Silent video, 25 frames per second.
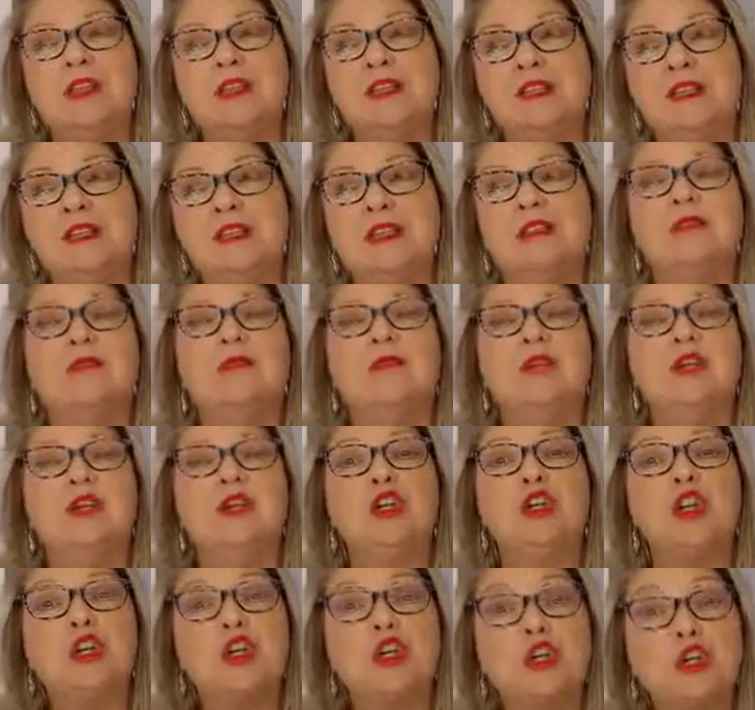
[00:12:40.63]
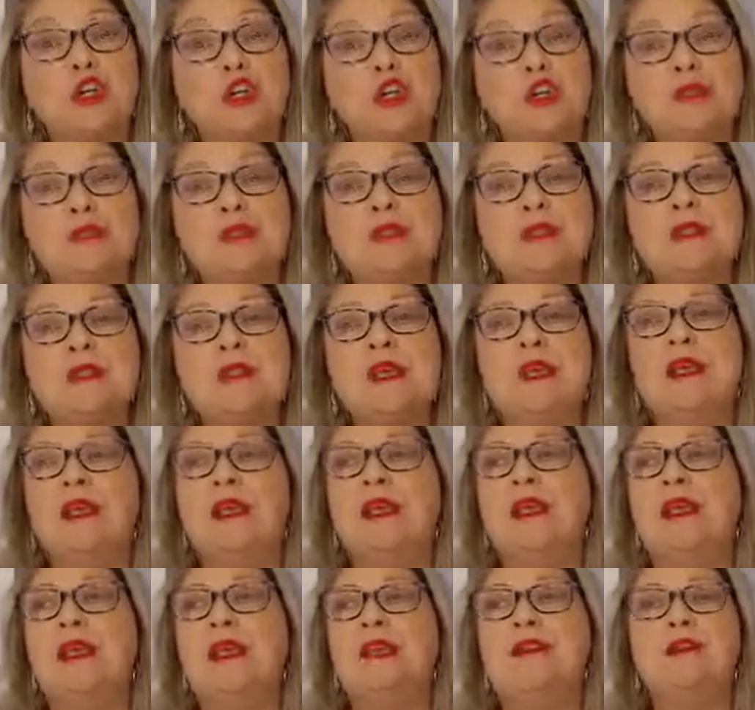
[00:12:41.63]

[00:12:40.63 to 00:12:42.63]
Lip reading: to different nerves and